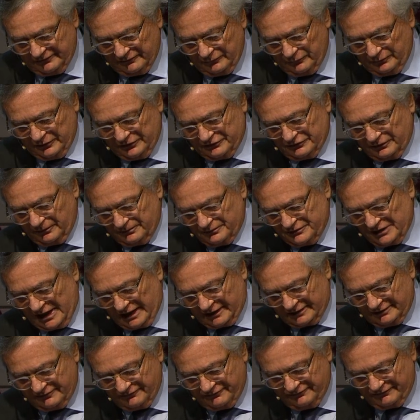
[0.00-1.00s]
in which
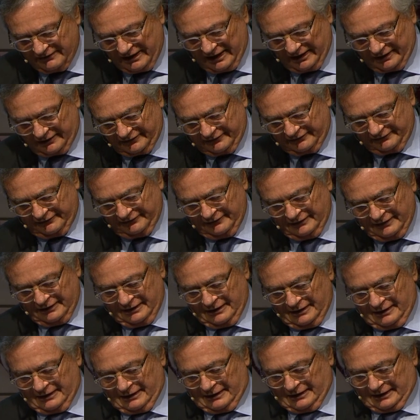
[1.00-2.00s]
objective facts
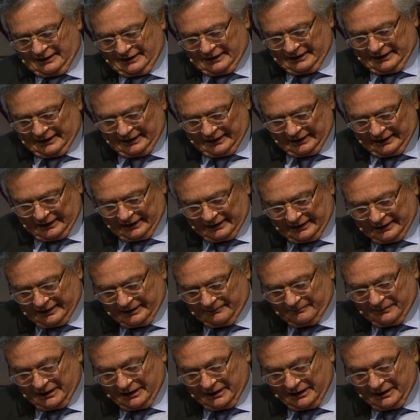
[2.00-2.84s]
uh,